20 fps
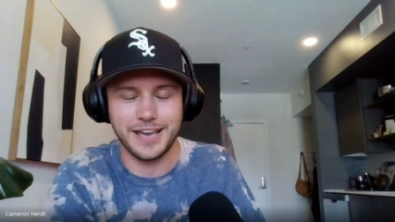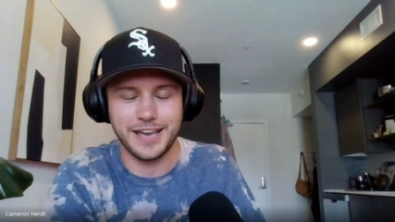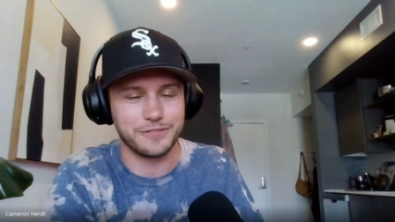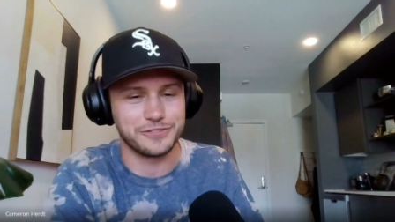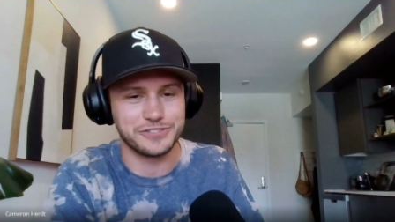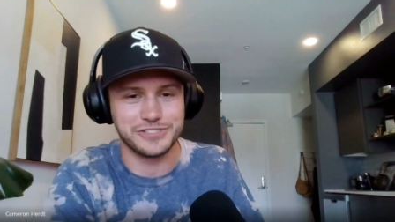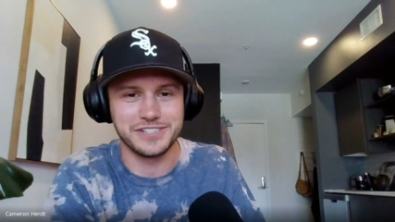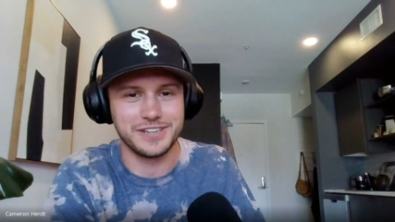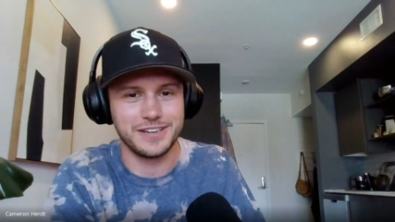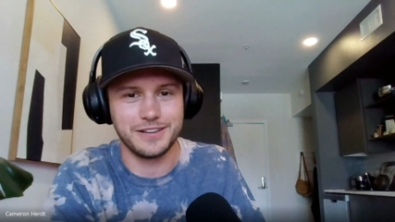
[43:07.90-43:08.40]
yeah, it
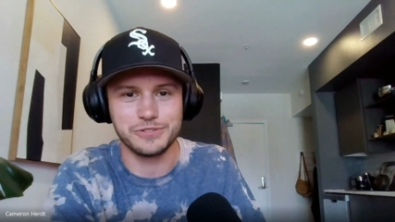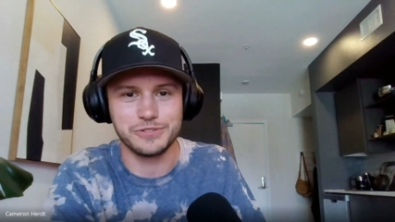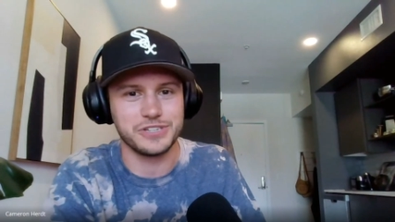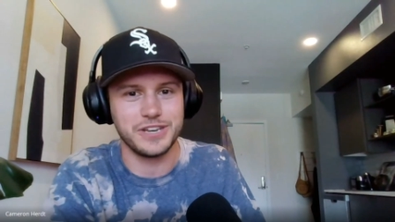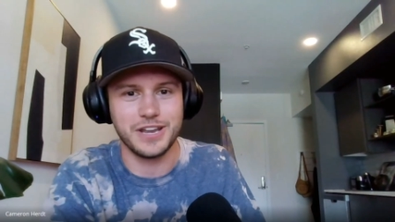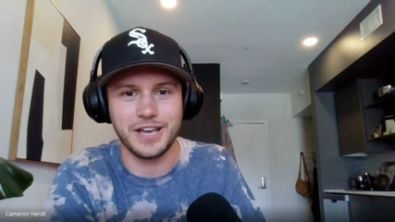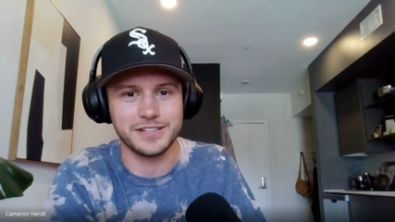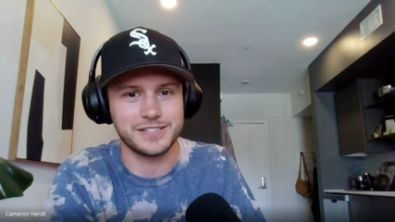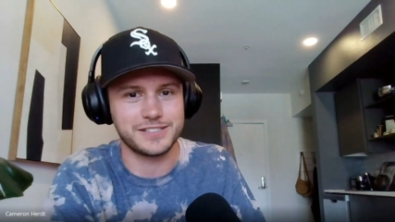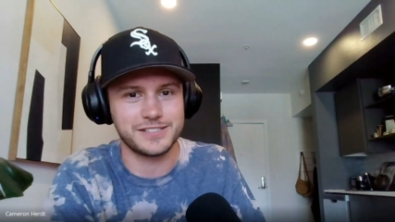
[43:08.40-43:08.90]
was it was
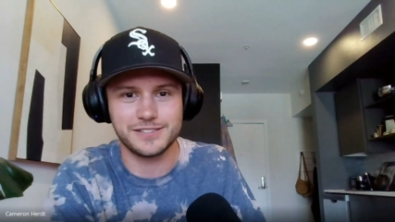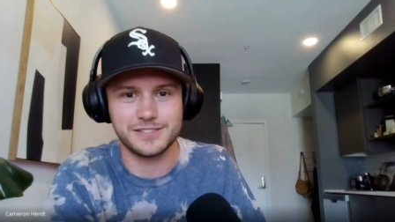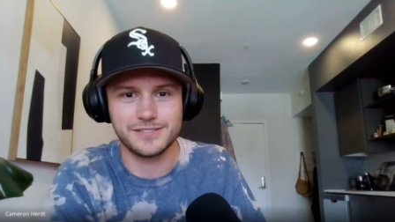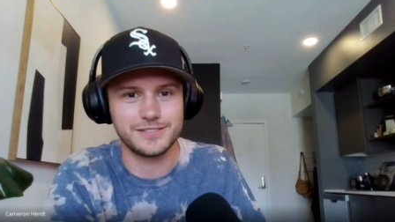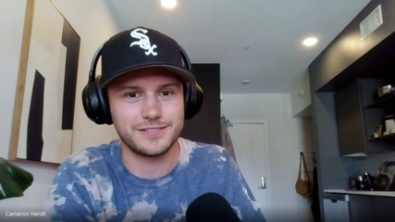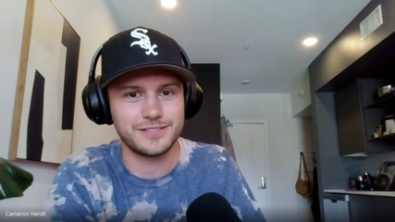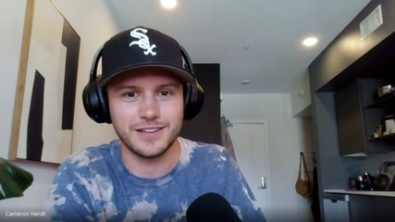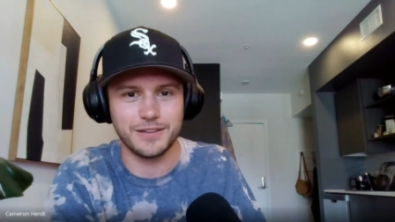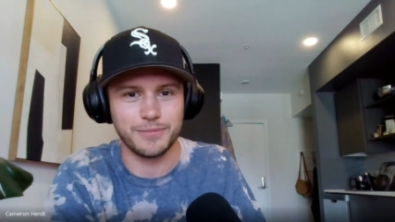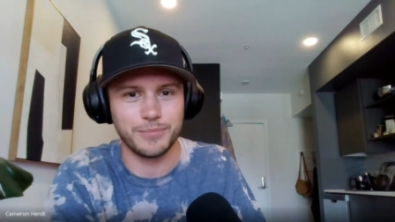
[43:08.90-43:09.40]
nuts.
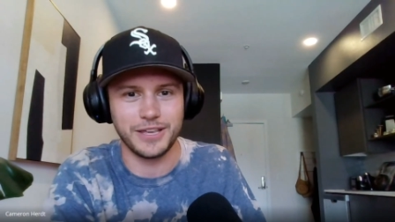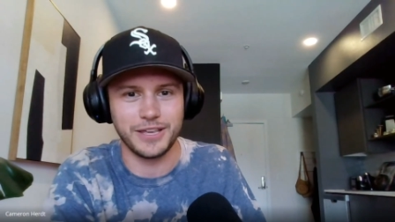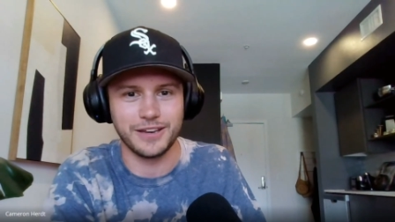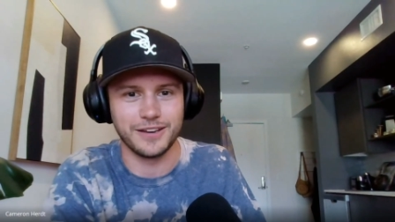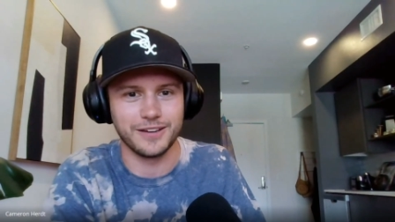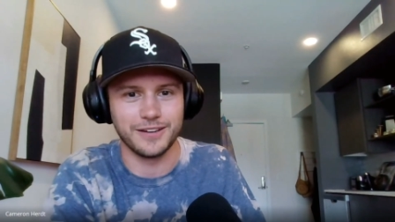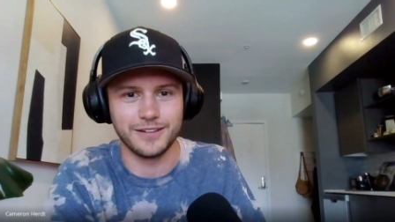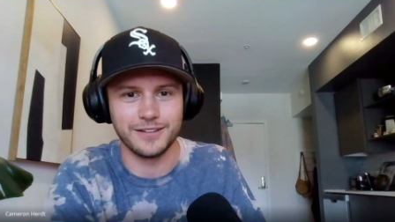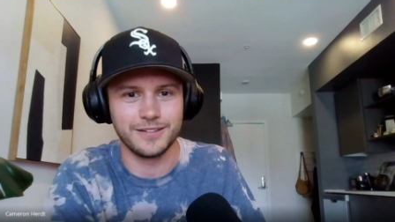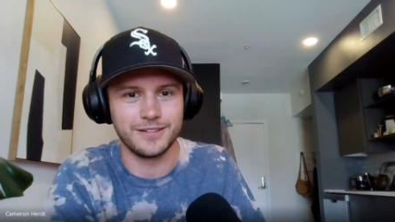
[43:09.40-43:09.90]
It's, I
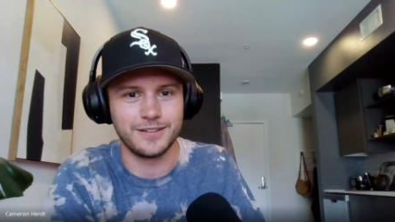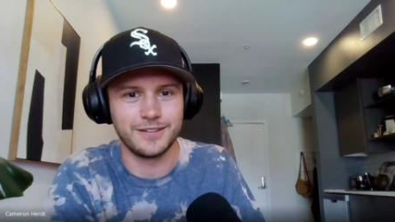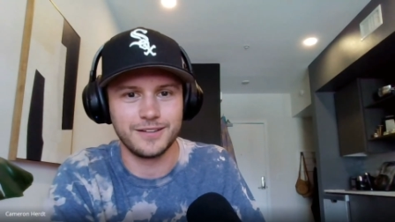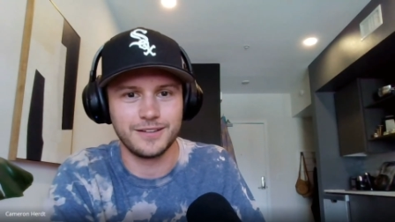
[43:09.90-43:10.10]
mean,